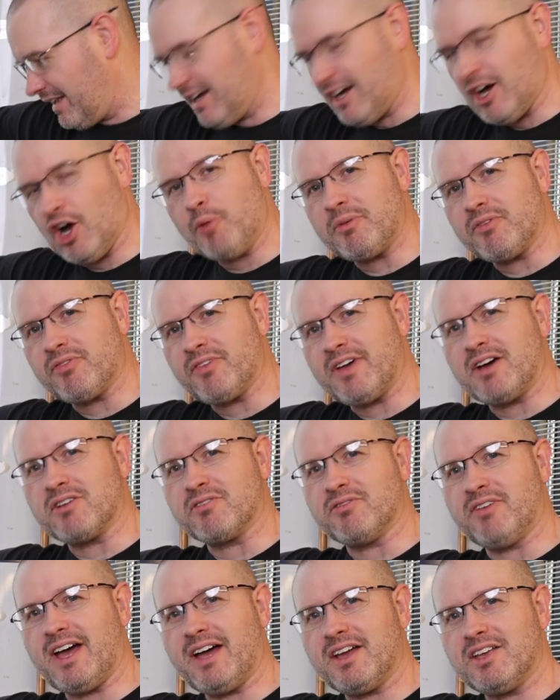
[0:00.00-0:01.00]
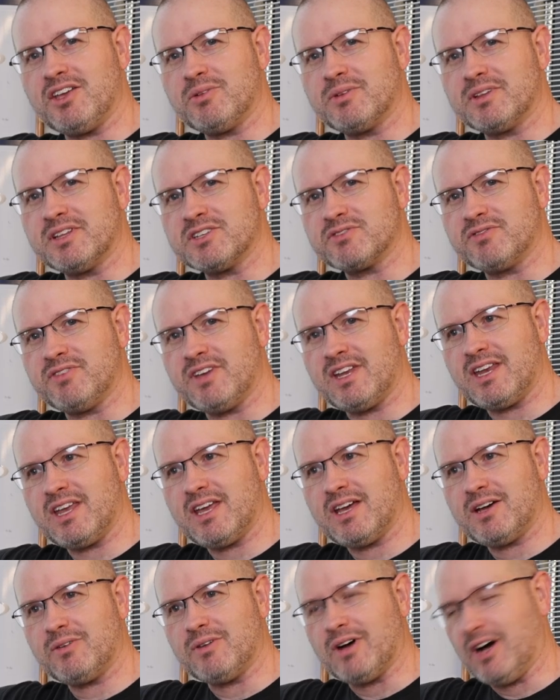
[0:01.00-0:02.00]
I hope you found value in this
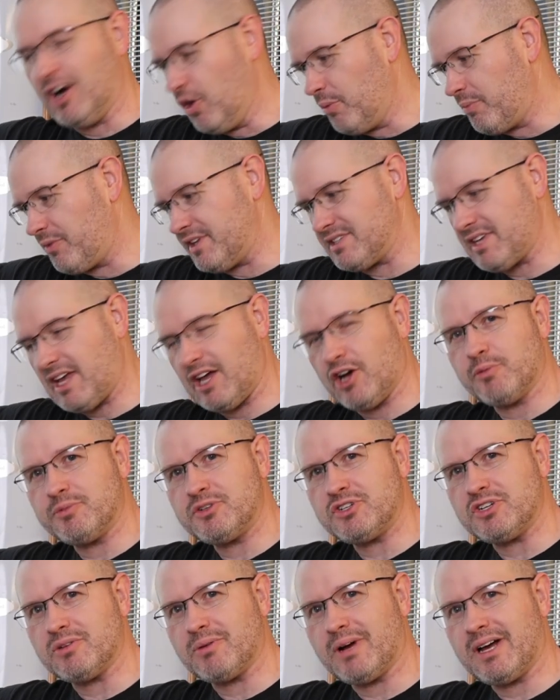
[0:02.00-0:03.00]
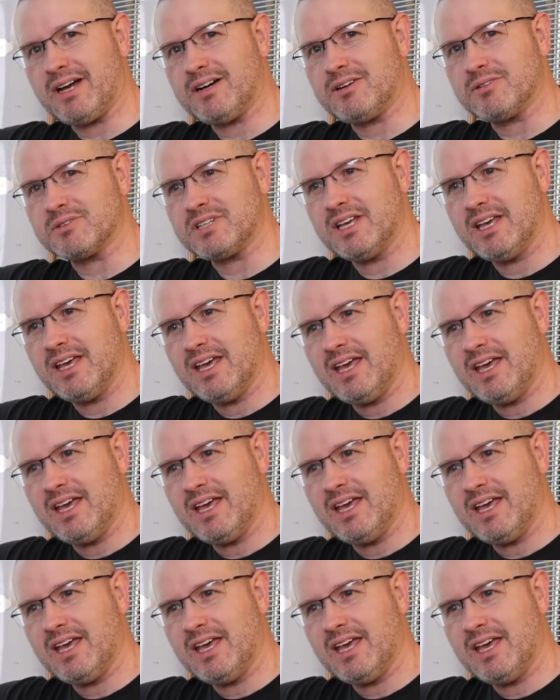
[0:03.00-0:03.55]
video. I hope this helps you out.